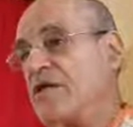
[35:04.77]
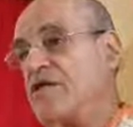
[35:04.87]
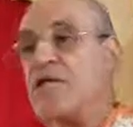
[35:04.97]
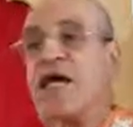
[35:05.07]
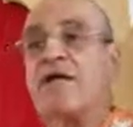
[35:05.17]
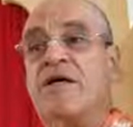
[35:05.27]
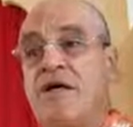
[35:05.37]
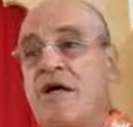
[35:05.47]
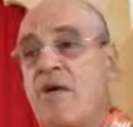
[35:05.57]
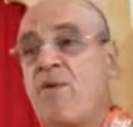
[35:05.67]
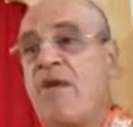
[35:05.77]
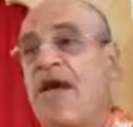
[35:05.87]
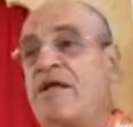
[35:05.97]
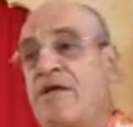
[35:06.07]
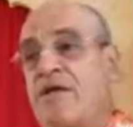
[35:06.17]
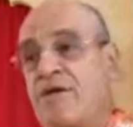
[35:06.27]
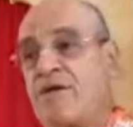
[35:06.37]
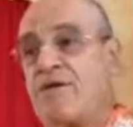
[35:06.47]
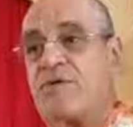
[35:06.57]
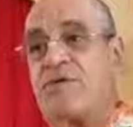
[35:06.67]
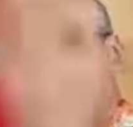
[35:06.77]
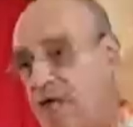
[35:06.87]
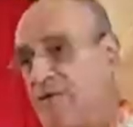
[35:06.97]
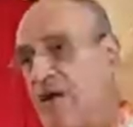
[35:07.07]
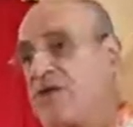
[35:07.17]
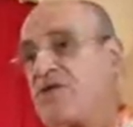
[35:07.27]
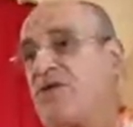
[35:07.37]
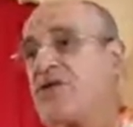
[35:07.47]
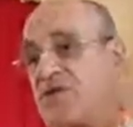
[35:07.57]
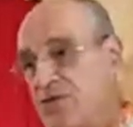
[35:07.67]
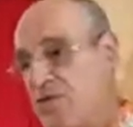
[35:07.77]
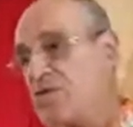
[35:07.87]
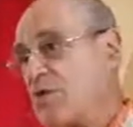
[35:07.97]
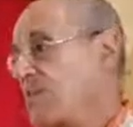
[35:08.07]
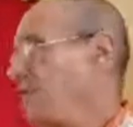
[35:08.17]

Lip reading: Just like we had Radharani. She told Sundari,